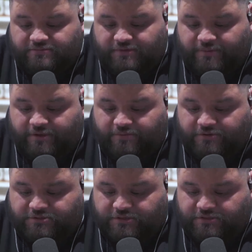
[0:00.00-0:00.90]
I'm able to
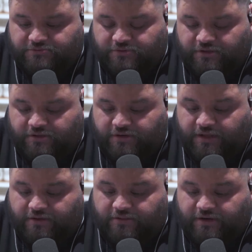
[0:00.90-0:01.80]
share this with y'all
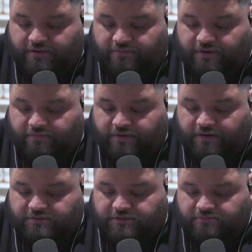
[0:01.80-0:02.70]
now that I've
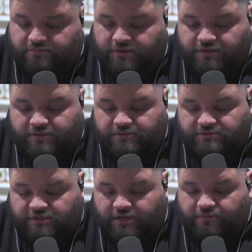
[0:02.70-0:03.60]
gotten some
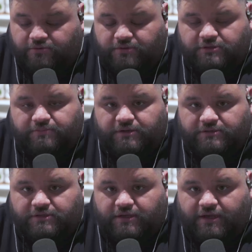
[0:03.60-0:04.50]
time doing this,
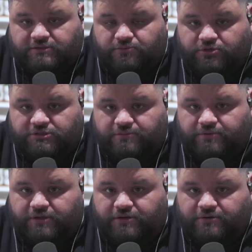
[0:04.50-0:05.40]
because as a worship
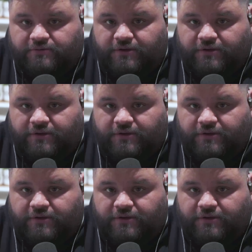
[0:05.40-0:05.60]
leader,